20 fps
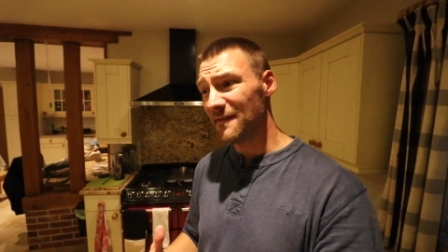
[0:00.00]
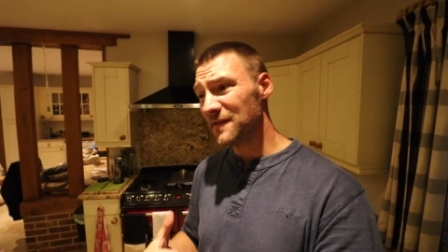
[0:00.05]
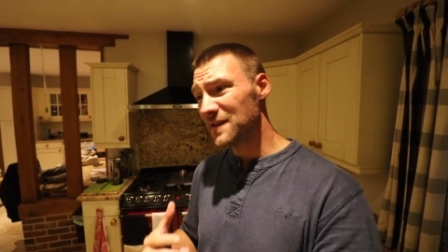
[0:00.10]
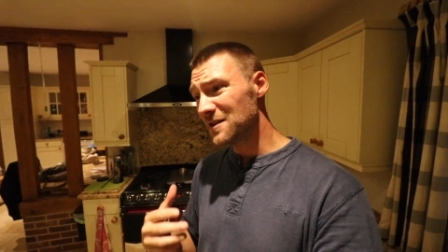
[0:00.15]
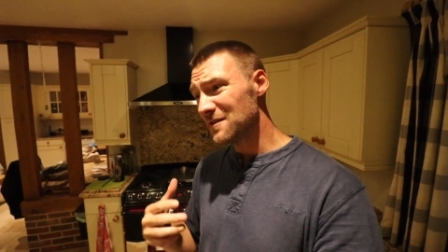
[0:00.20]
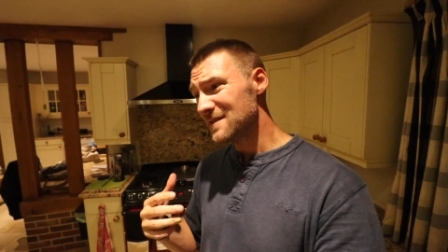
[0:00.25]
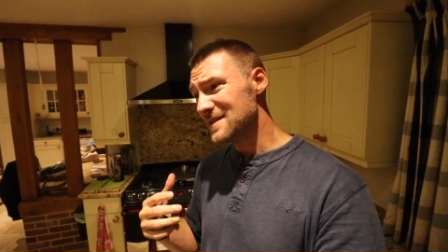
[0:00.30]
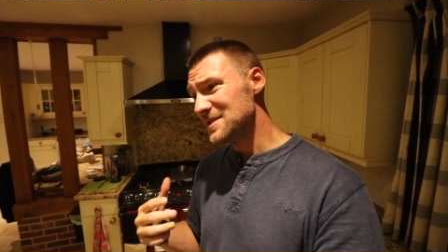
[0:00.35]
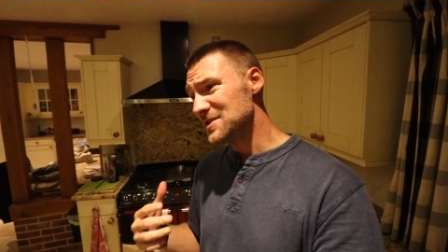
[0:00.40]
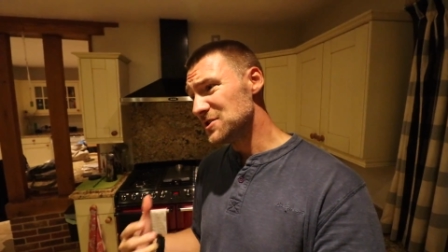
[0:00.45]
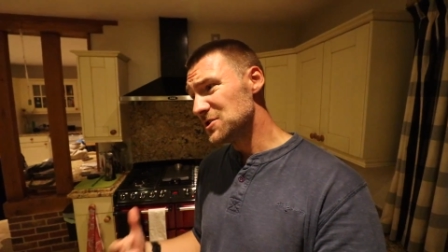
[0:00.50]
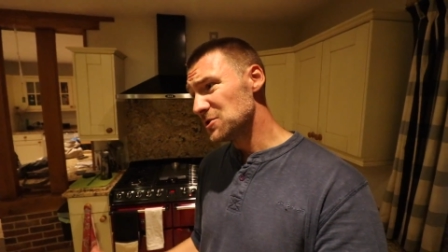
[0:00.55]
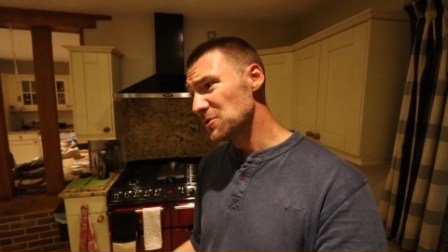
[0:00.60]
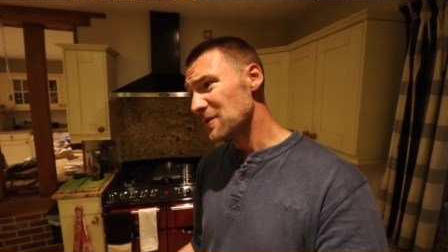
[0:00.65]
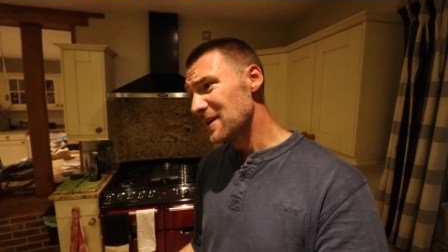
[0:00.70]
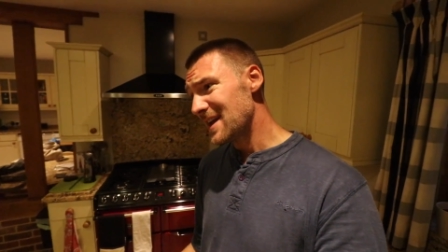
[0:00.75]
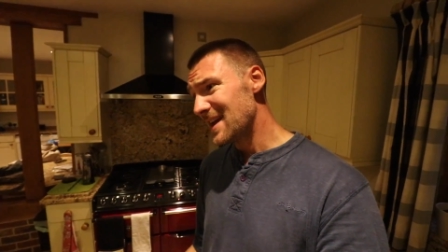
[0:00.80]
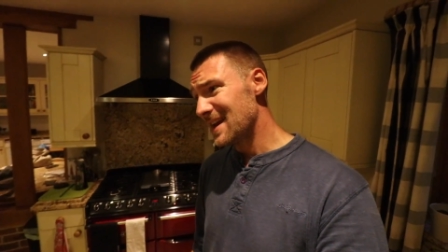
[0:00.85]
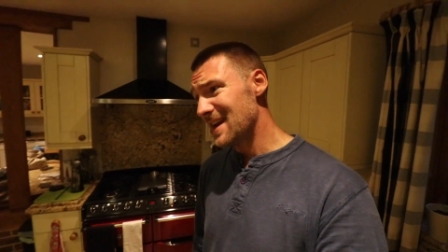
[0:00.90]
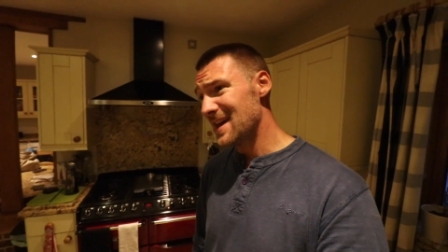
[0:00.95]
If you're not
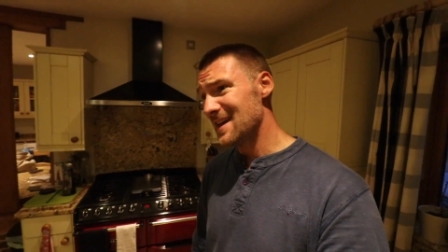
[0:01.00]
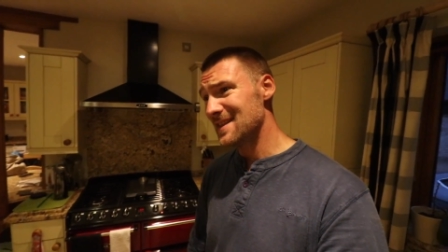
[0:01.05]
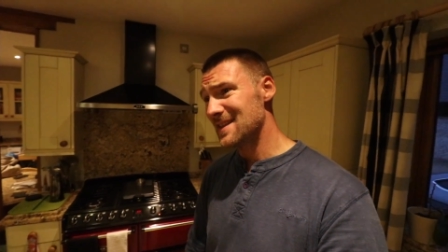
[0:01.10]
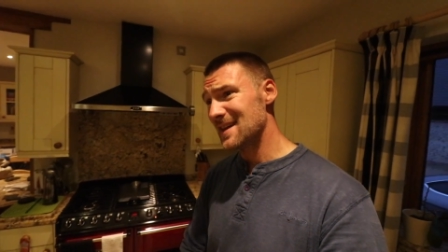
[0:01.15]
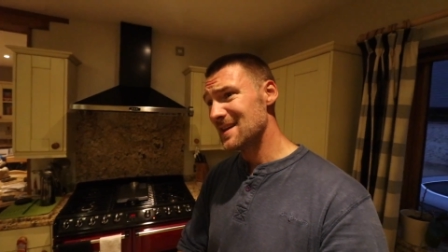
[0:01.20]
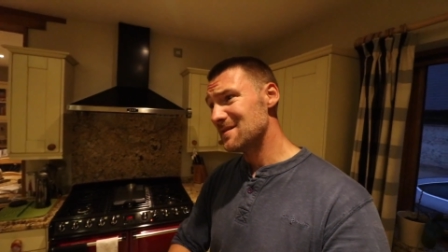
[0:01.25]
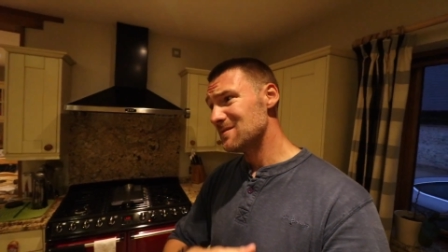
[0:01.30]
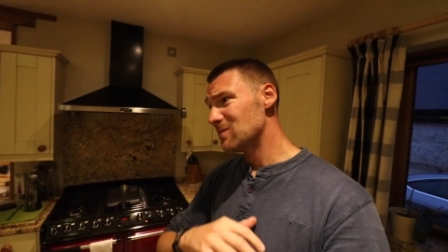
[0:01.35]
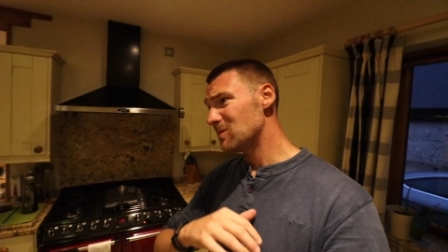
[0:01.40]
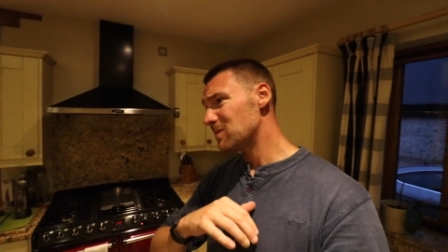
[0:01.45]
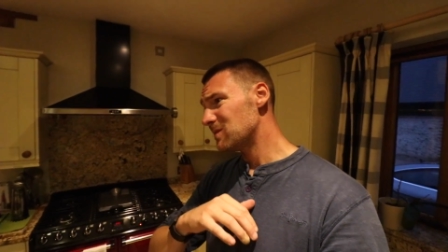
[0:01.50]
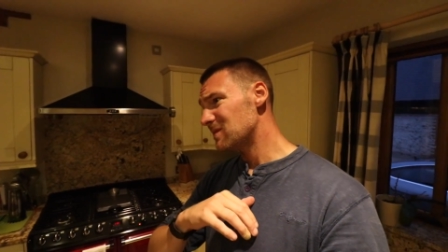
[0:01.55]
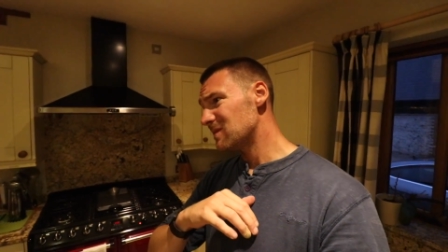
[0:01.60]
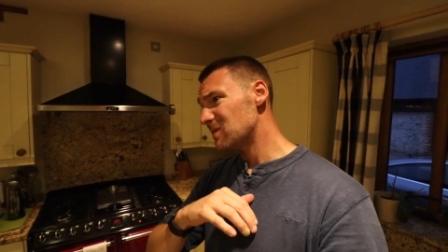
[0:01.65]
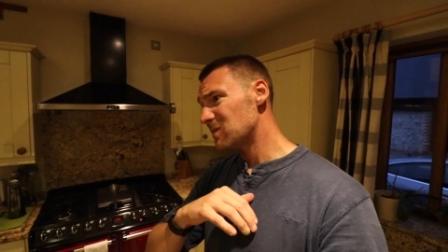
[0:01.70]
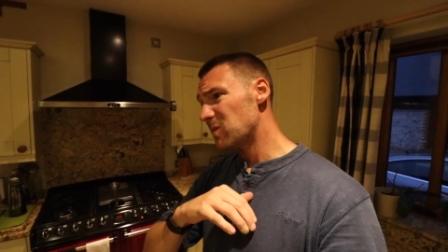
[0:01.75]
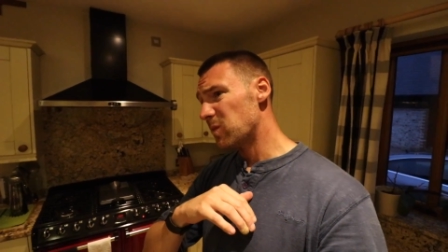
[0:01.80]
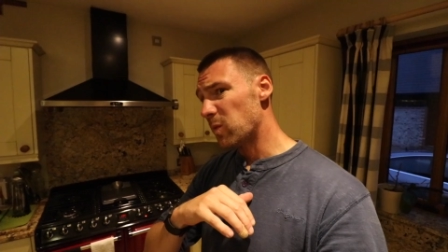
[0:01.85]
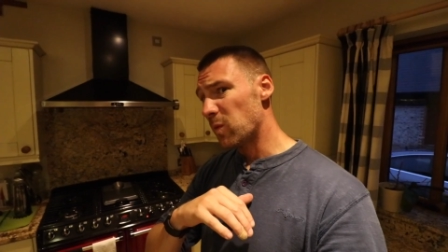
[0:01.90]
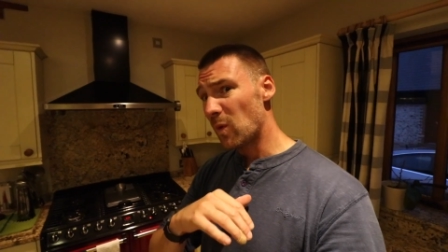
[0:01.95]
enjoying it, then
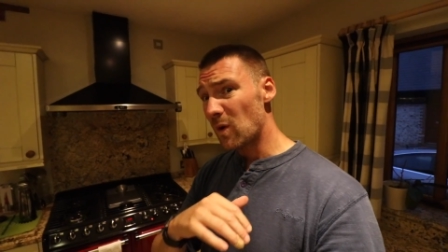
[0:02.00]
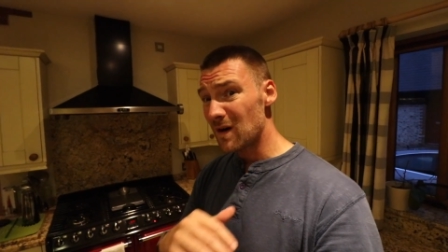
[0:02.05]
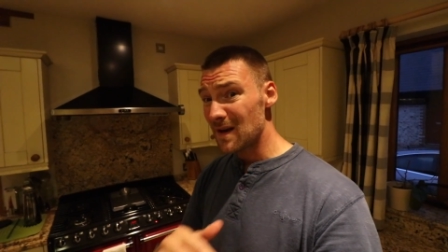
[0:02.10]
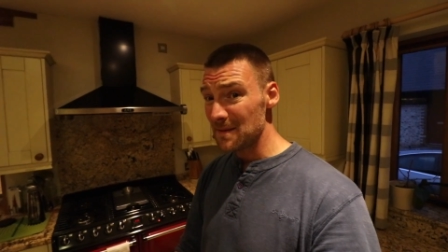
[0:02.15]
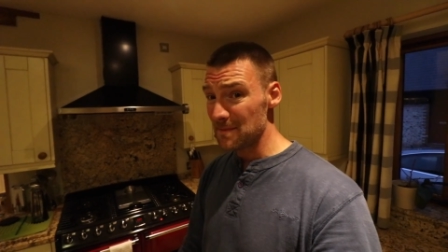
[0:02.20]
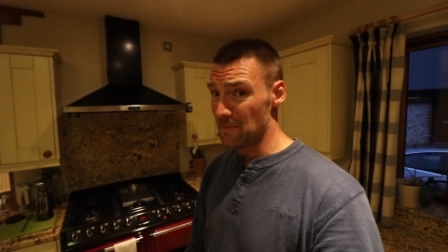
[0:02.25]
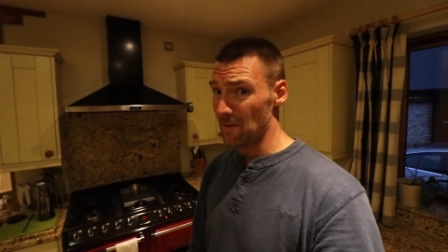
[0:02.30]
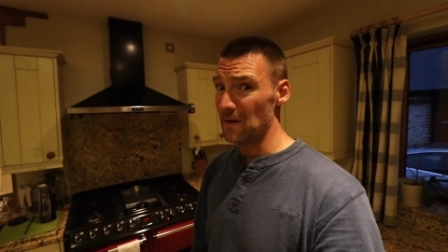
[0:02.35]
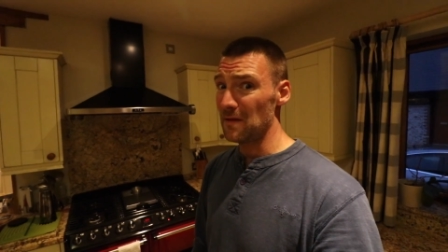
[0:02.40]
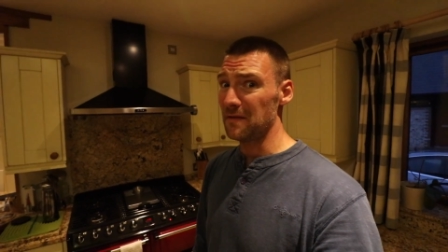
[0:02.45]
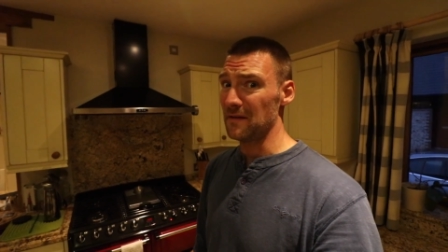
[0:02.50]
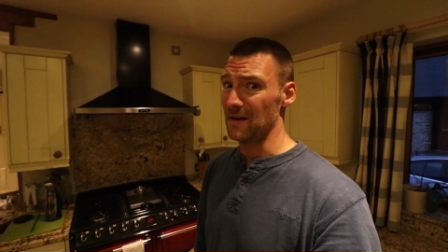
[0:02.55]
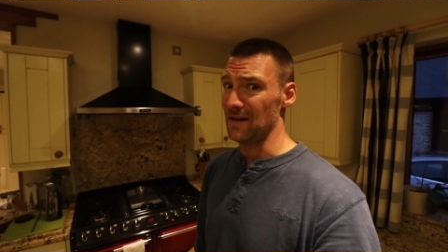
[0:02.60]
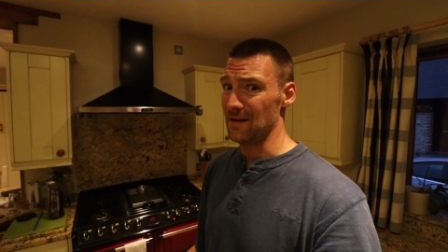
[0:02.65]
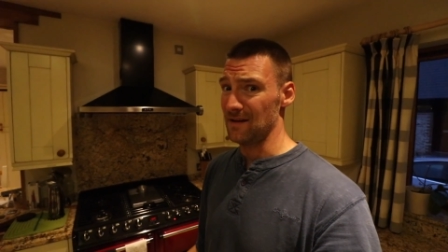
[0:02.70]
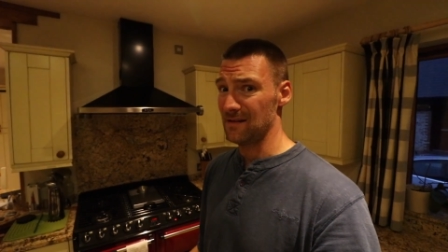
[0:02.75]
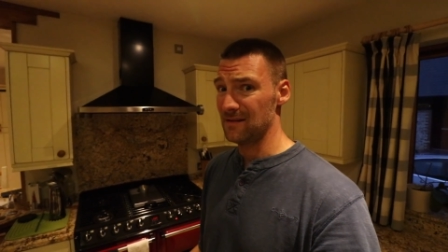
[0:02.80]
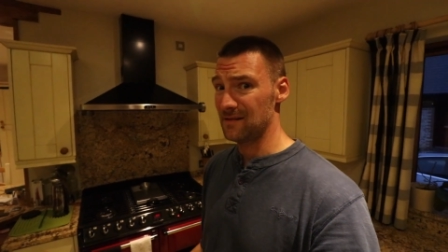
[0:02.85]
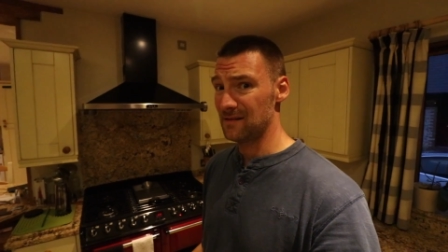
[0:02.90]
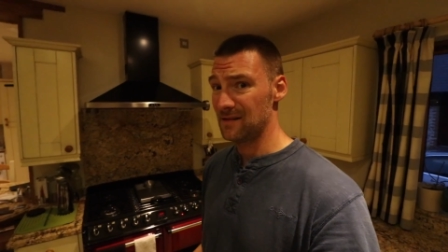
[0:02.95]
why
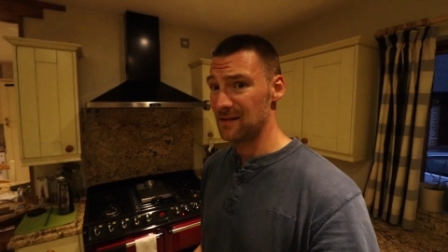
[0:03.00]
bother?